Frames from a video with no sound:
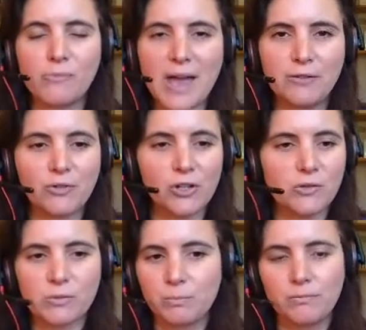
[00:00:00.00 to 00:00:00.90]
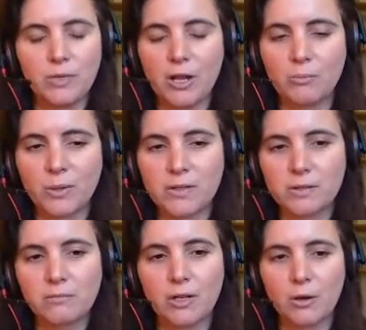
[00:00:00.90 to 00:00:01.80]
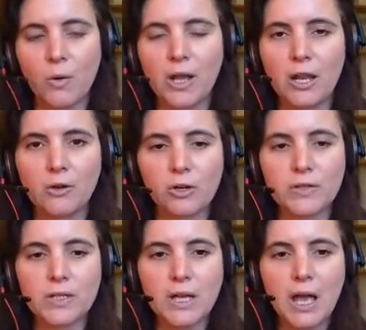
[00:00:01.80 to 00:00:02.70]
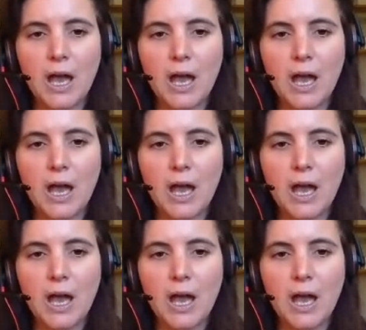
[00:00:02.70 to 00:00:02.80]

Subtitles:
from the headphones, but it's quite a low cost.